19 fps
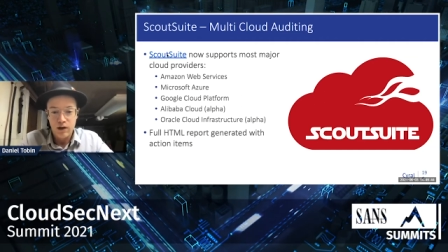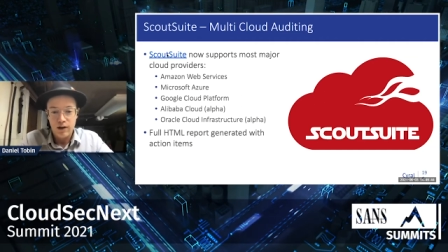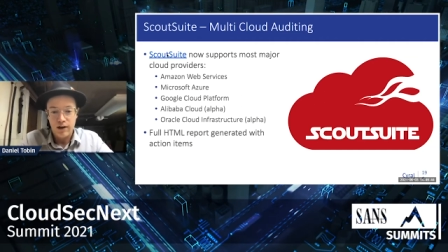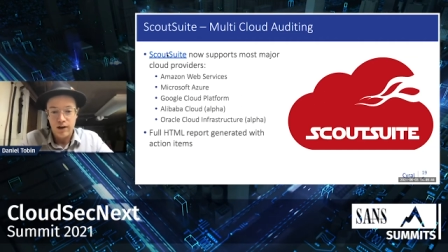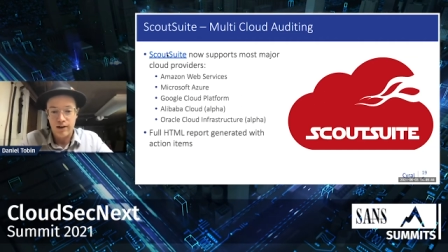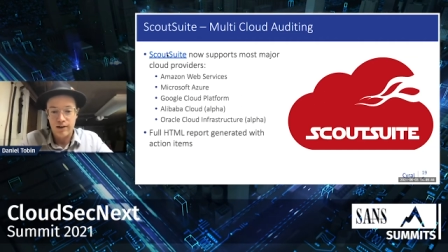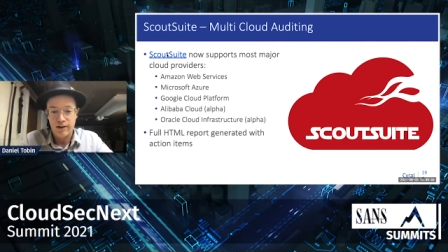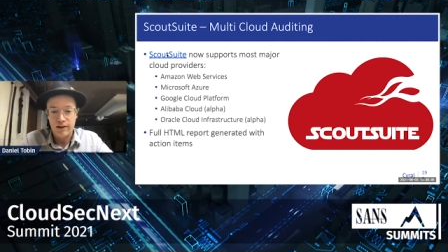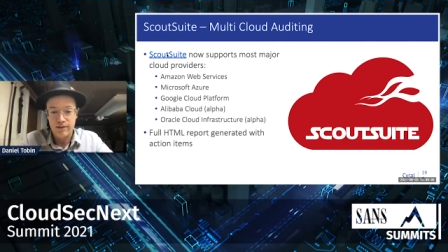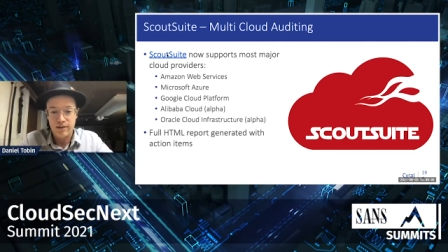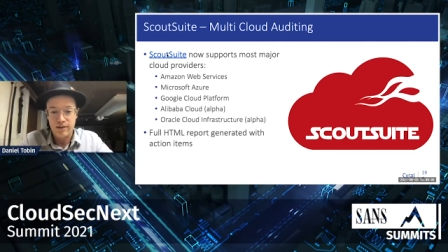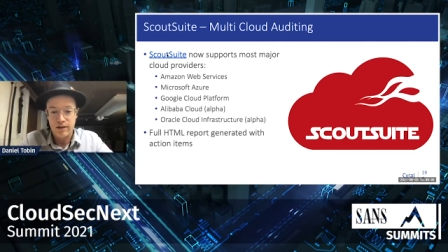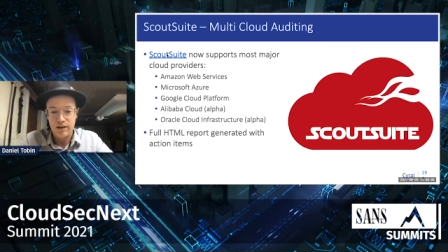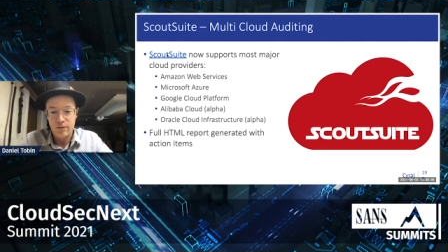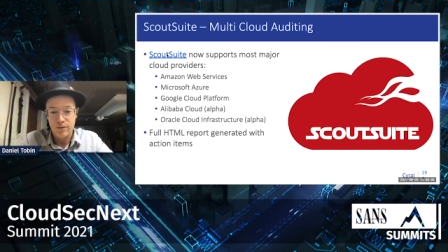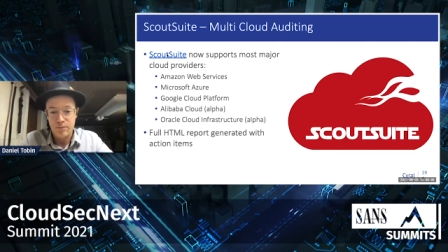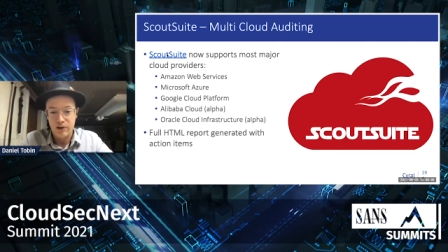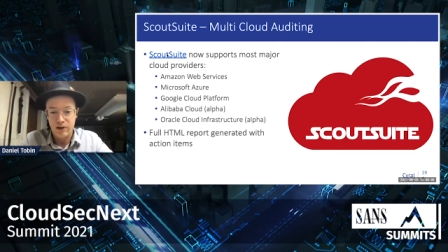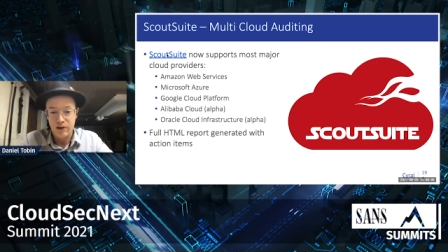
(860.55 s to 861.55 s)
as
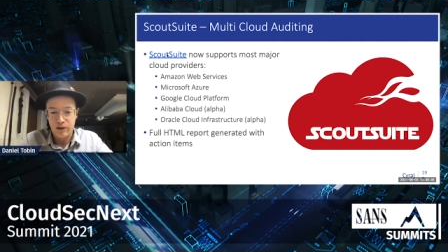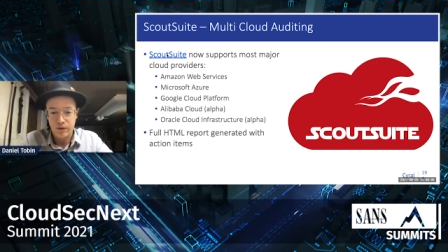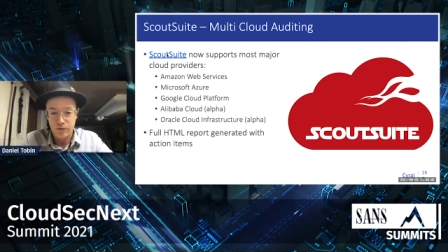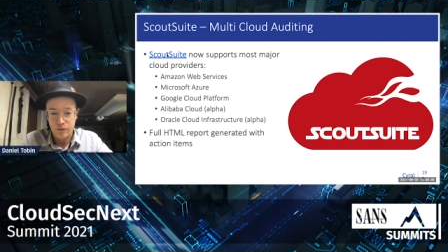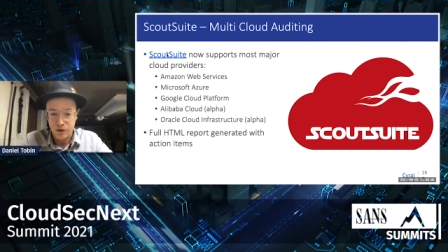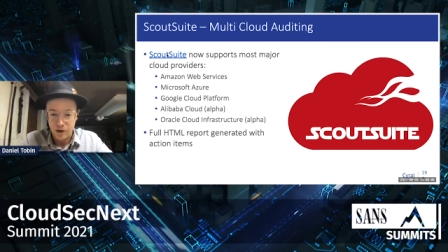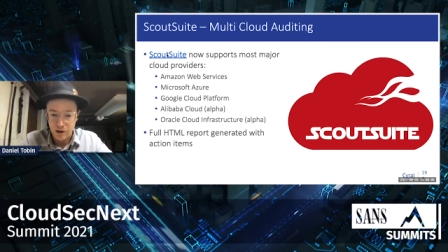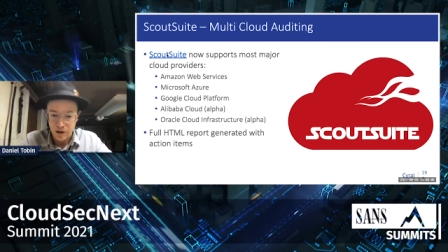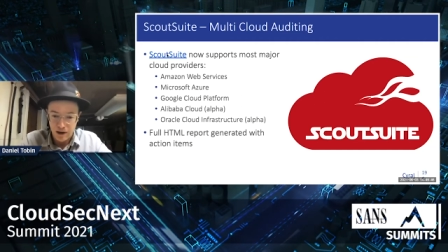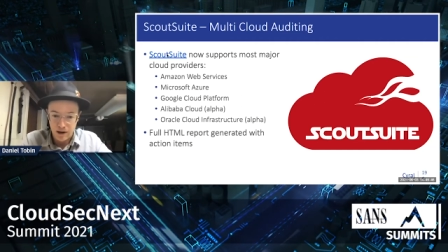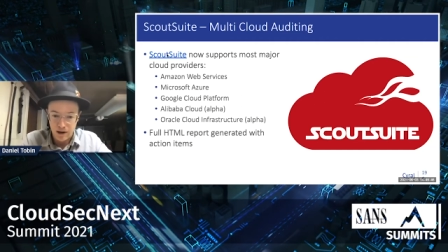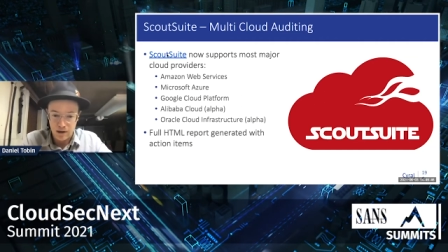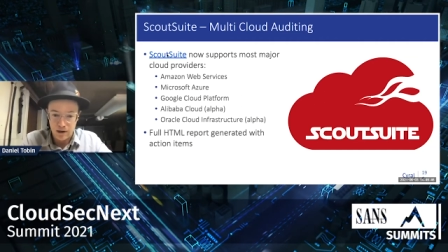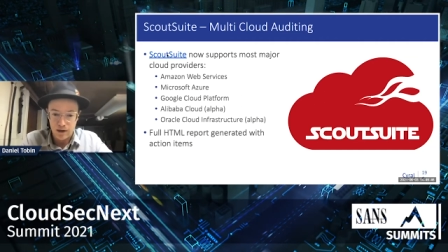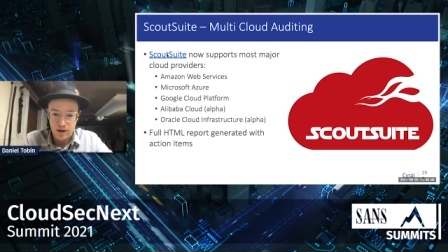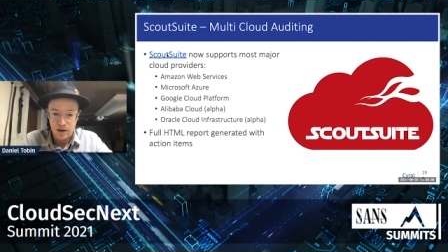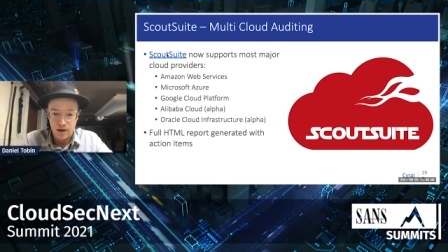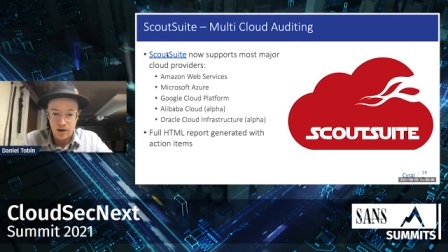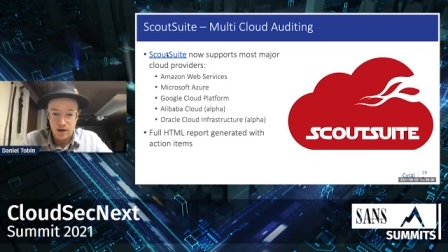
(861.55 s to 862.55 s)
the big three
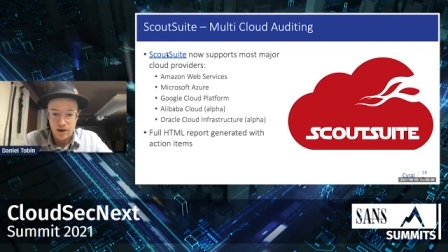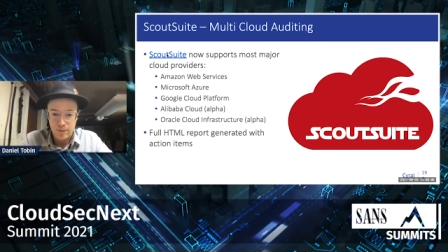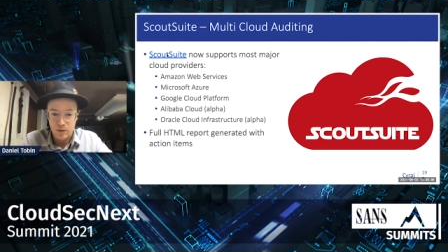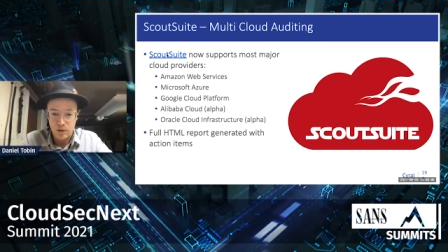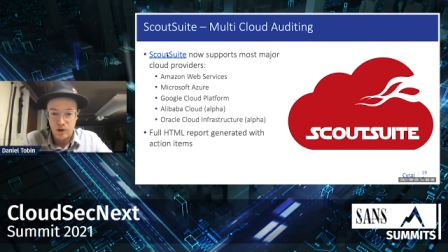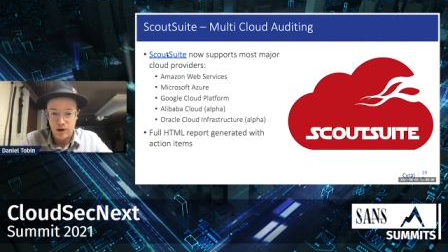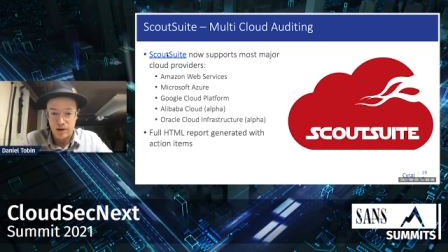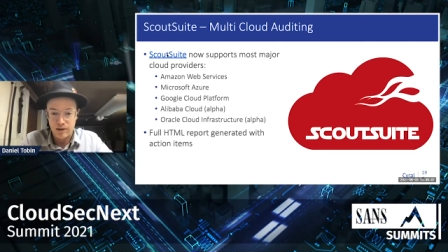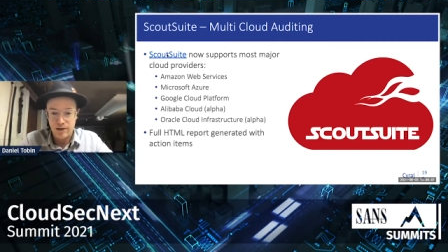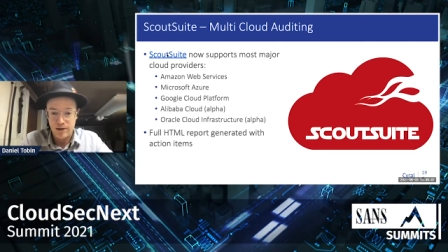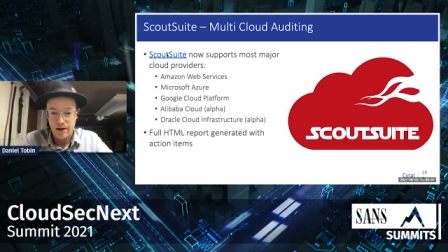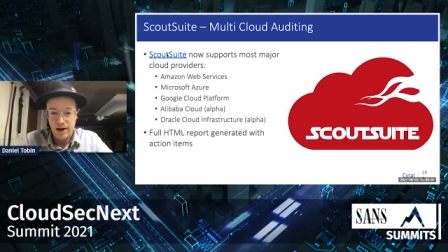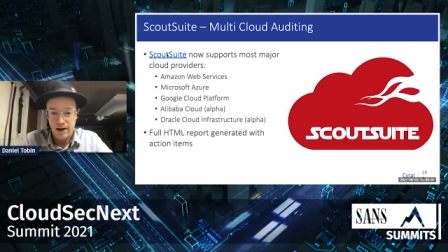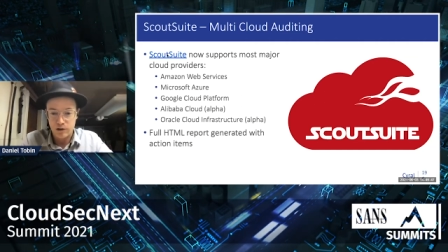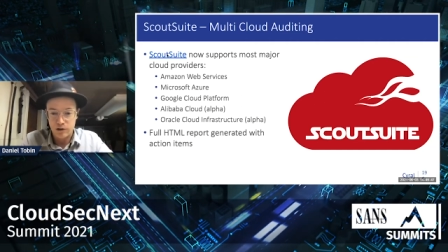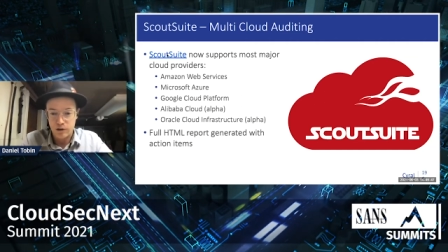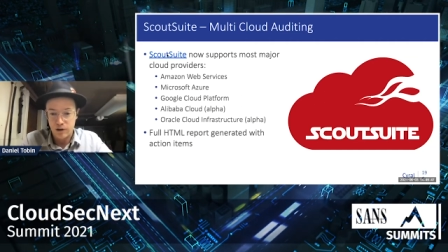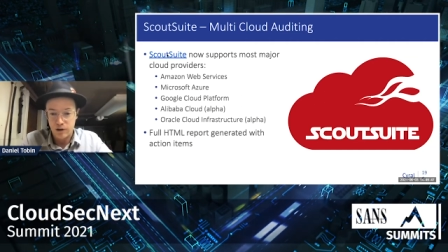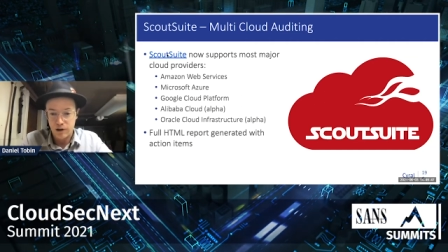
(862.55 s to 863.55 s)
A AWS,
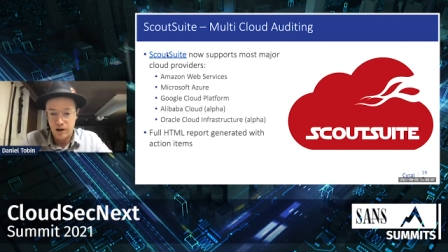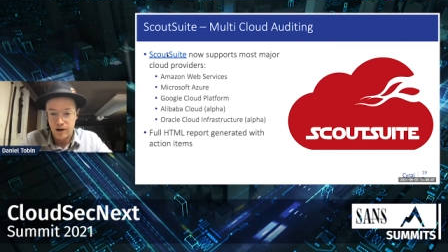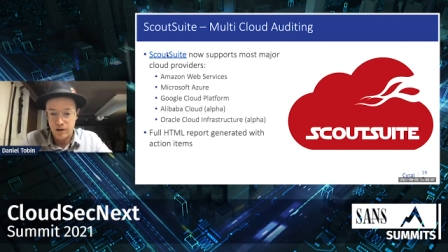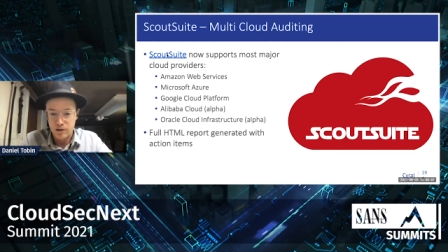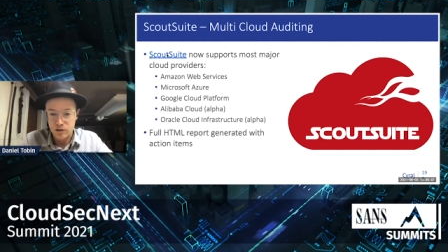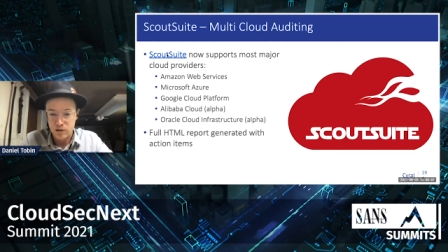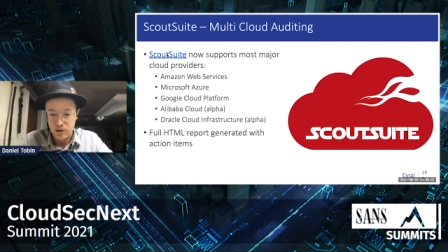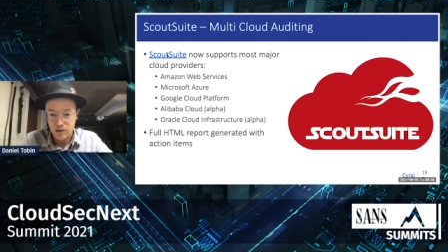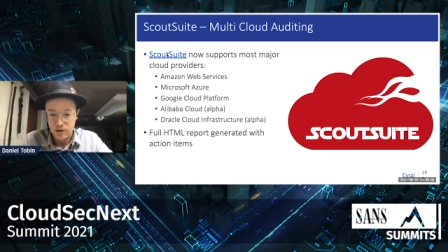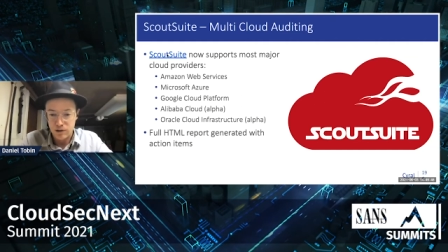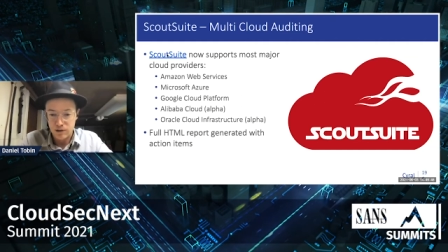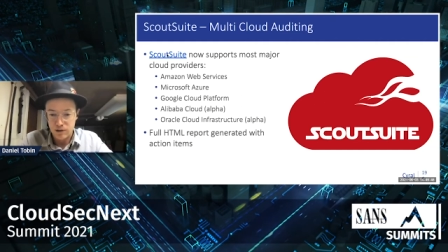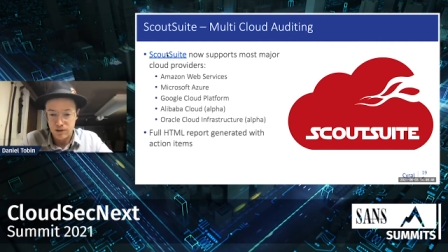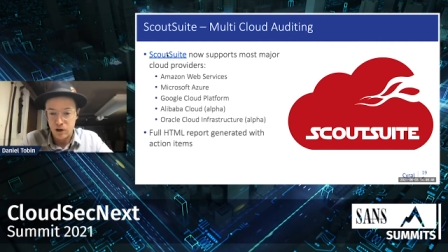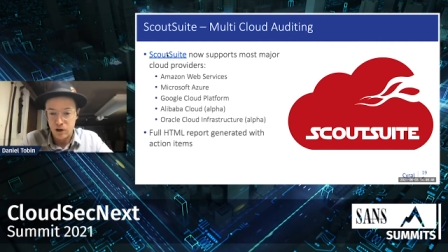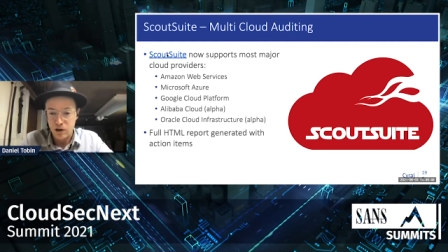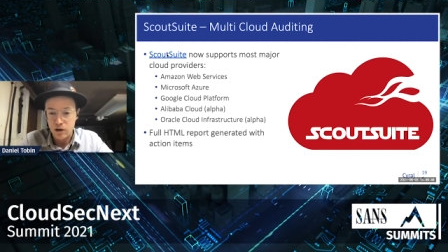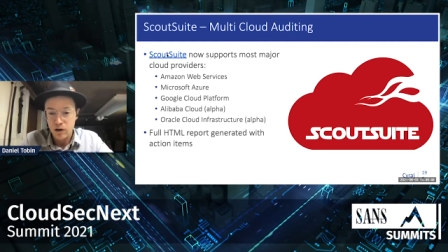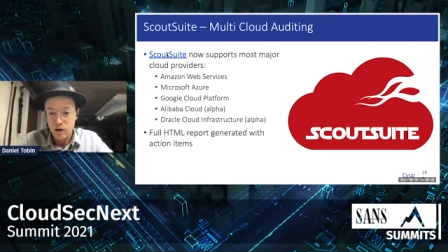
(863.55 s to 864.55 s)
Azure, and
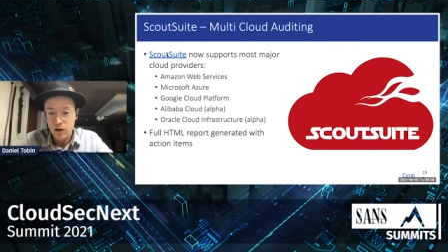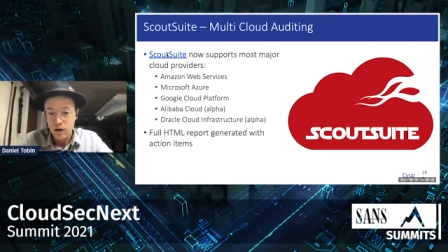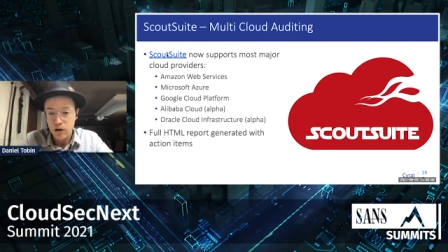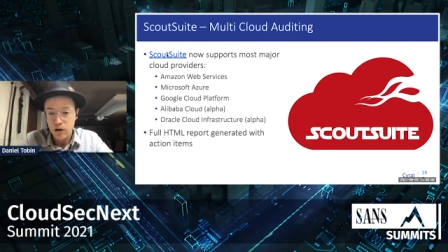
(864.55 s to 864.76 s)
GCP.